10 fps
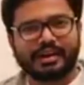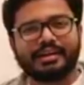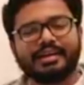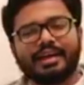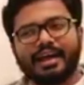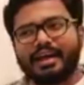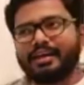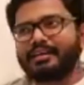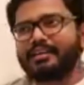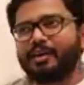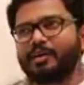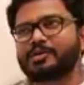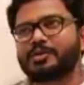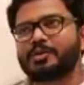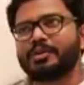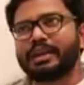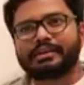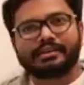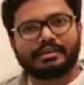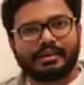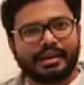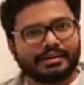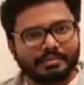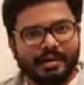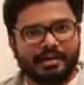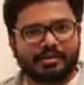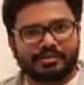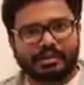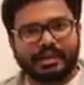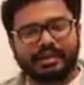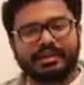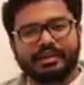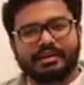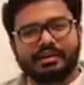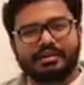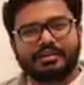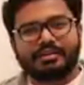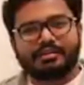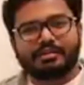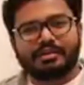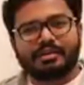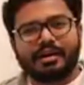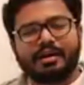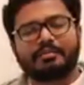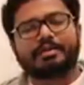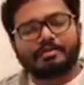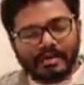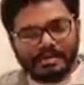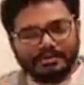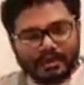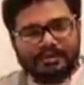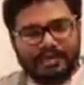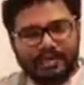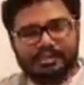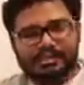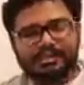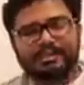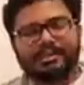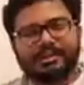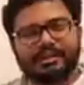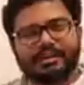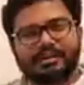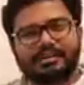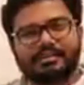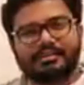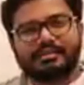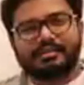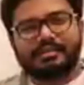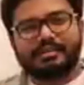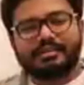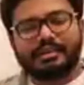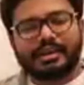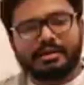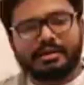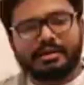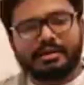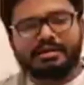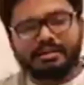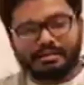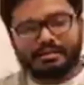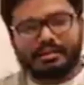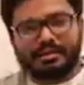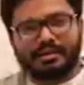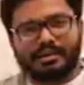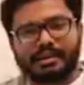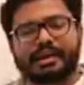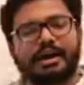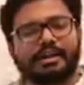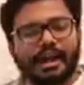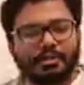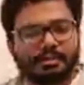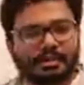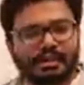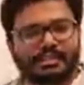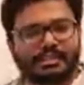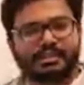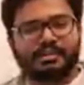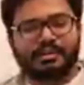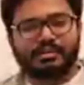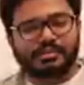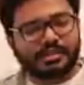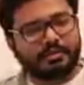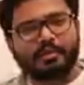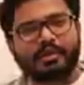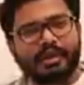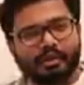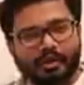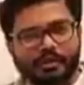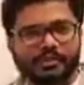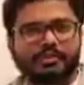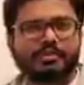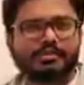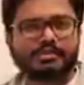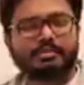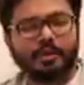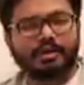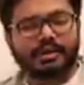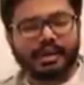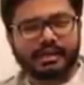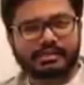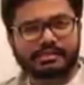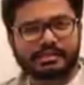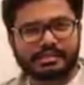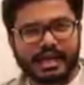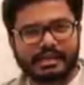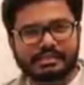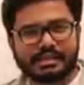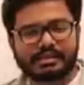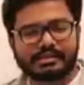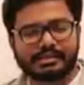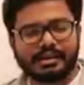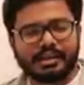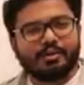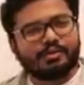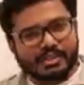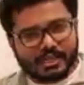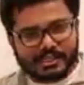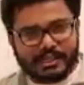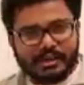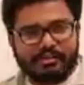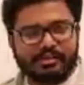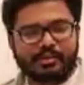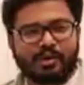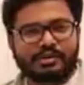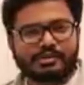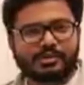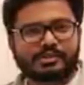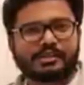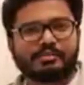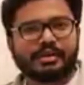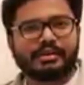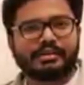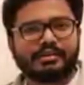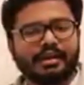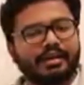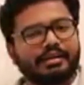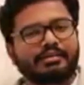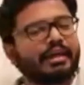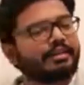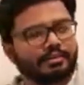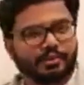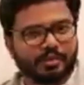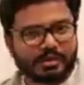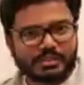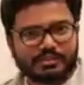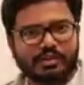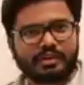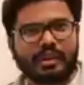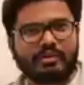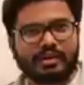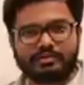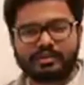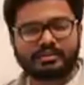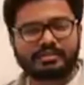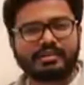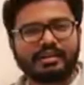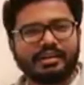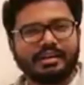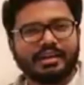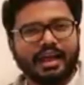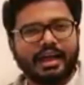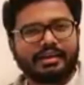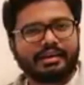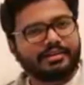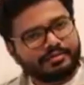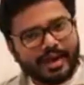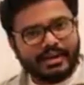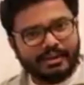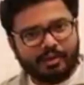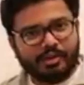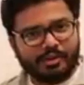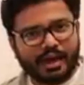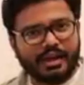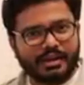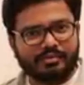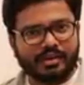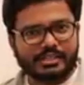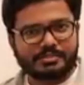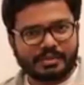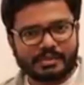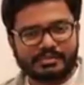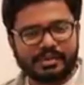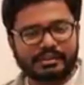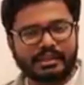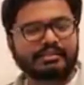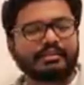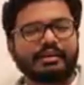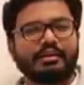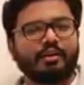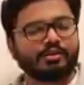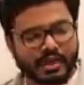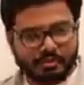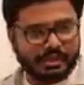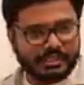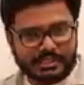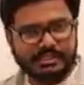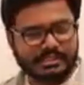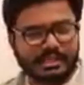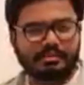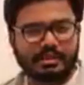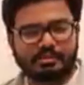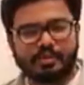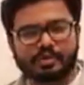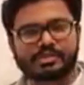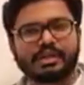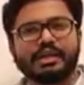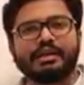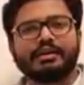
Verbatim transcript: right and also later later part of the day uh, my first publication uh, in a magazine uh, regarding hypertension. It was approved and also was appointed as a science editor, which I shared with you all in social media. And thank you so much for your love and affection. And in fact, I wanted to highlight one specific thing there. Also, I mentioned the same in the post.